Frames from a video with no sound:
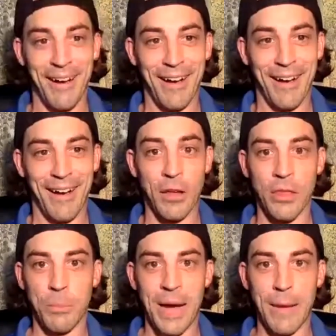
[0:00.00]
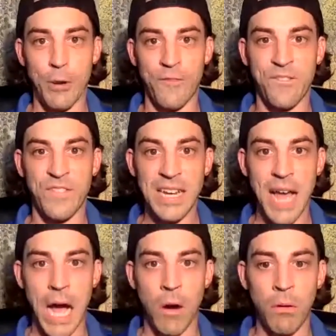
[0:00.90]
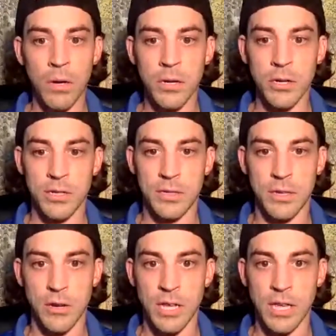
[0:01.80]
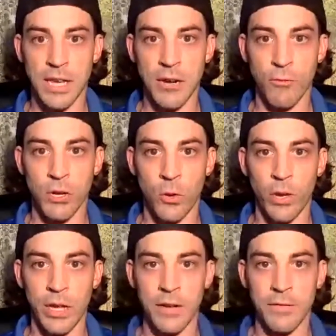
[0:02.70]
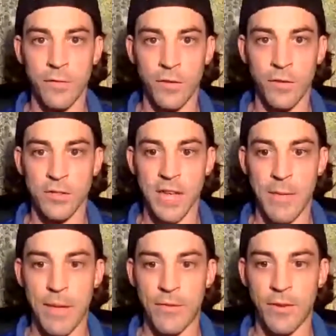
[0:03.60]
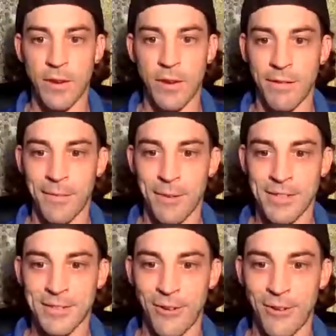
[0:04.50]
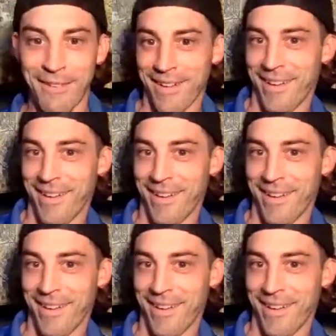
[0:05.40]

The bomber Finau, could he get a real win for the first time ever here in Minnesota?